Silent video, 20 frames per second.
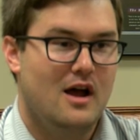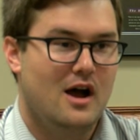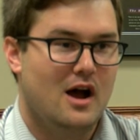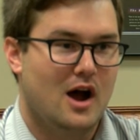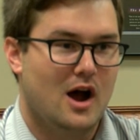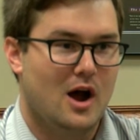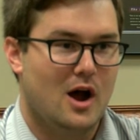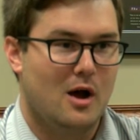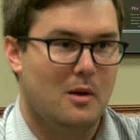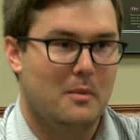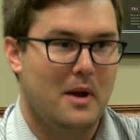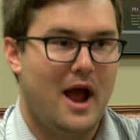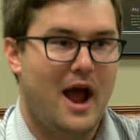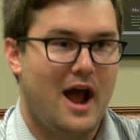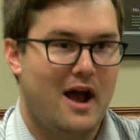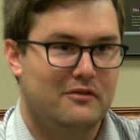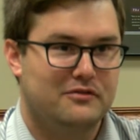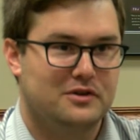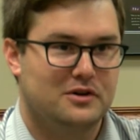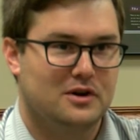Um,
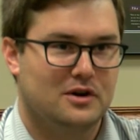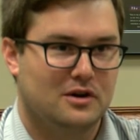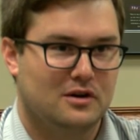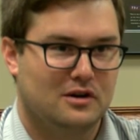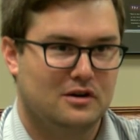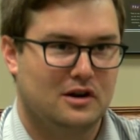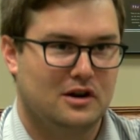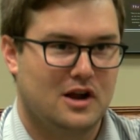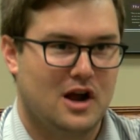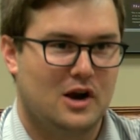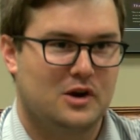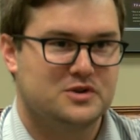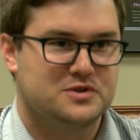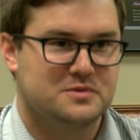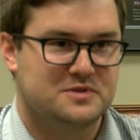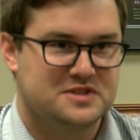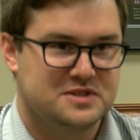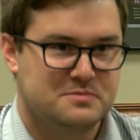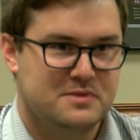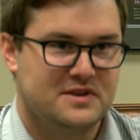after Congressman
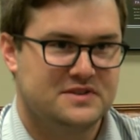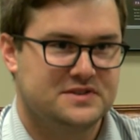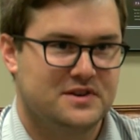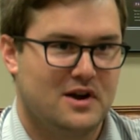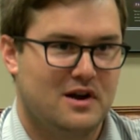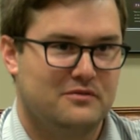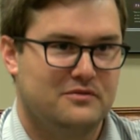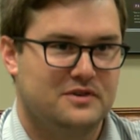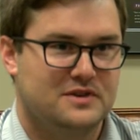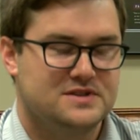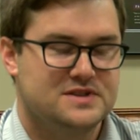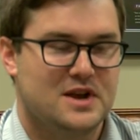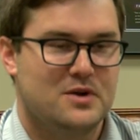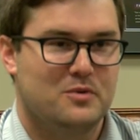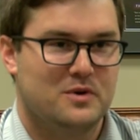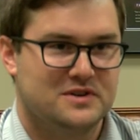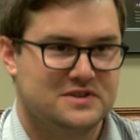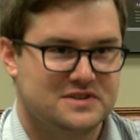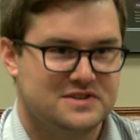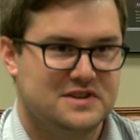Smith's office, I
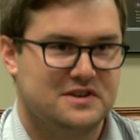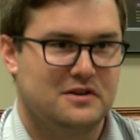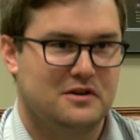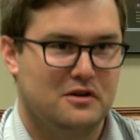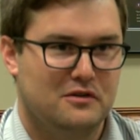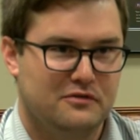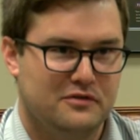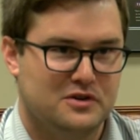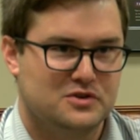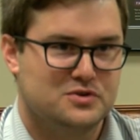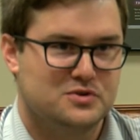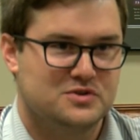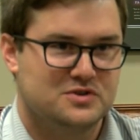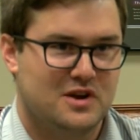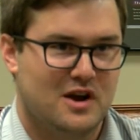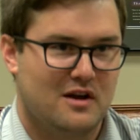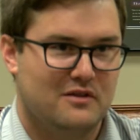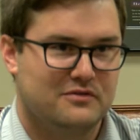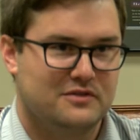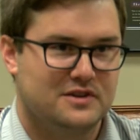went to Senator Fischer's
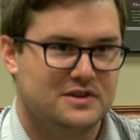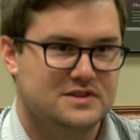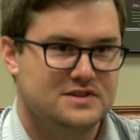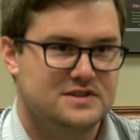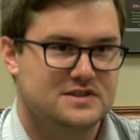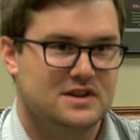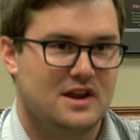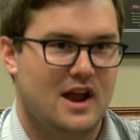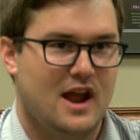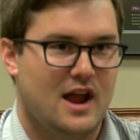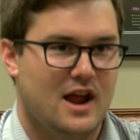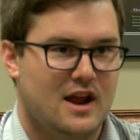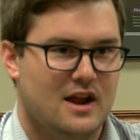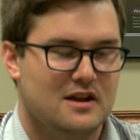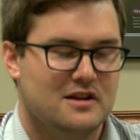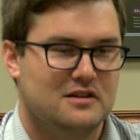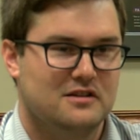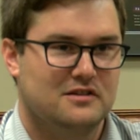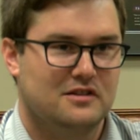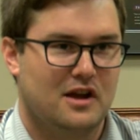office
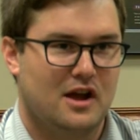and uh,